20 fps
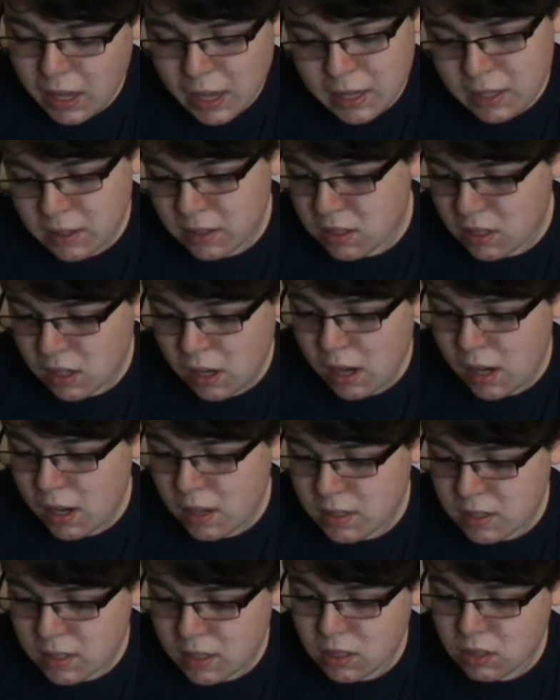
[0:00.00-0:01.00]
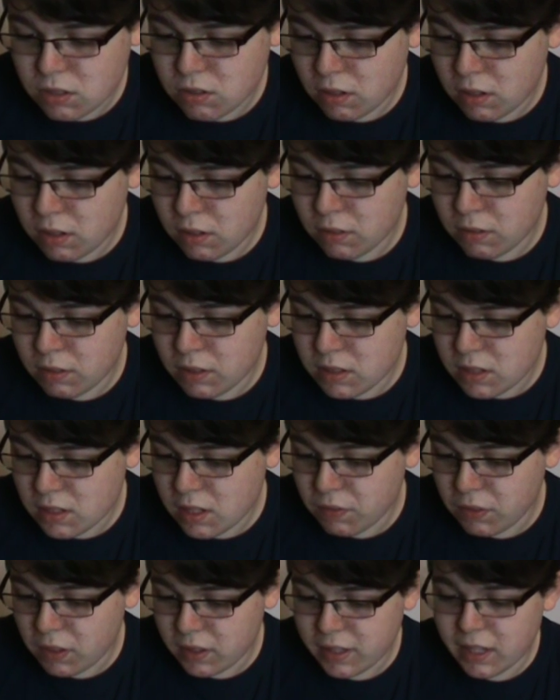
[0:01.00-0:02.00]
insights, intro, and
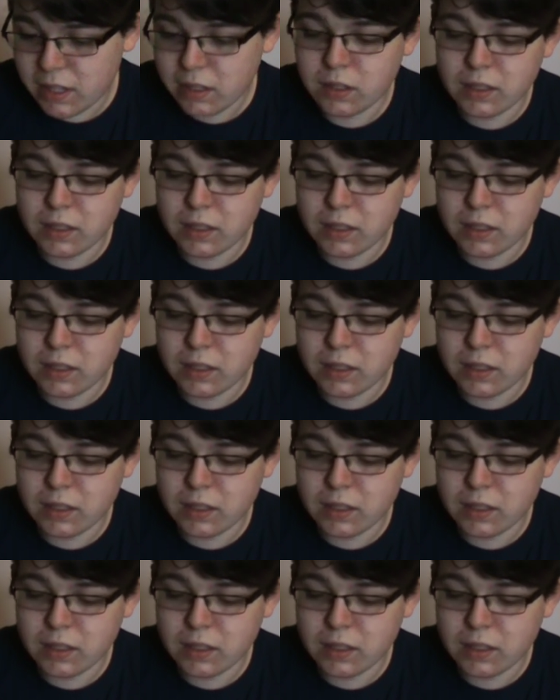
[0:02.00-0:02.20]
stuff like that.